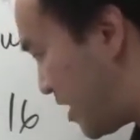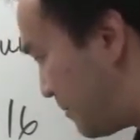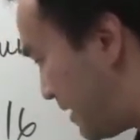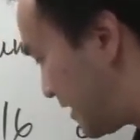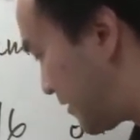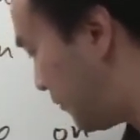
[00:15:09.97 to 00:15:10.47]

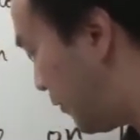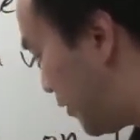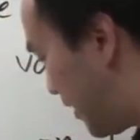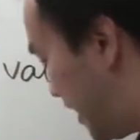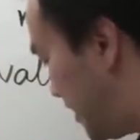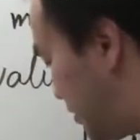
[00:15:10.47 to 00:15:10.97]
minus
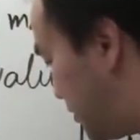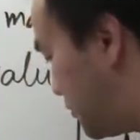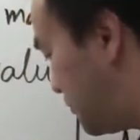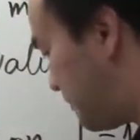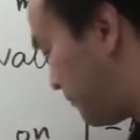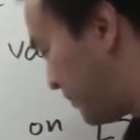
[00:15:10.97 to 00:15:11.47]
4
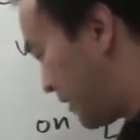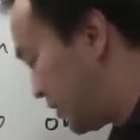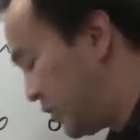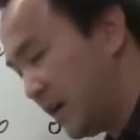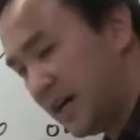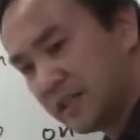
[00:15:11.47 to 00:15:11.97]
into
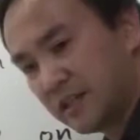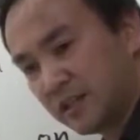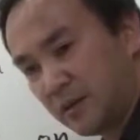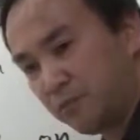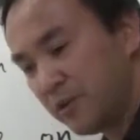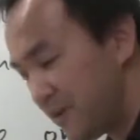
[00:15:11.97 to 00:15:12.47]
two other
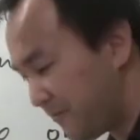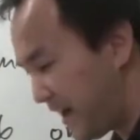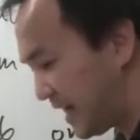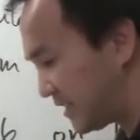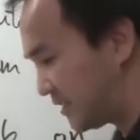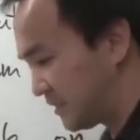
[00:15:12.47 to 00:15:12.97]
complete
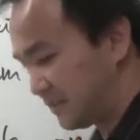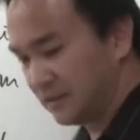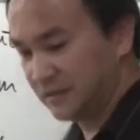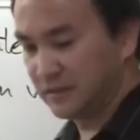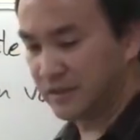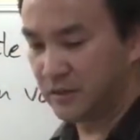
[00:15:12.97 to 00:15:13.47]
factors,
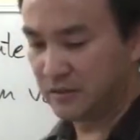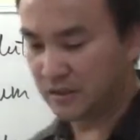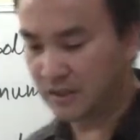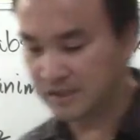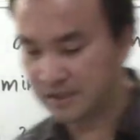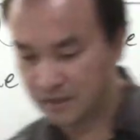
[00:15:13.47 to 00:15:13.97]
two
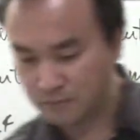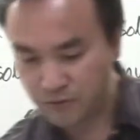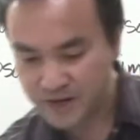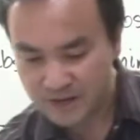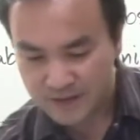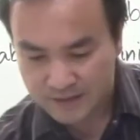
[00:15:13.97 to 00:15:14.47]
other
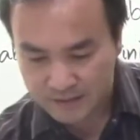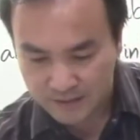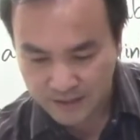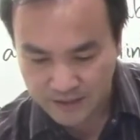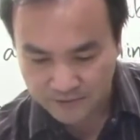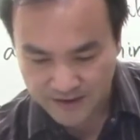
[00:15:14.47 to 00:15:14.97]
complete
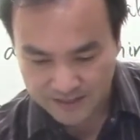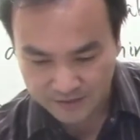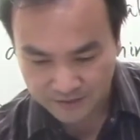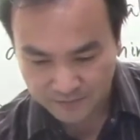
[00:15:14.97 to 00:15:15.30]
linear factors.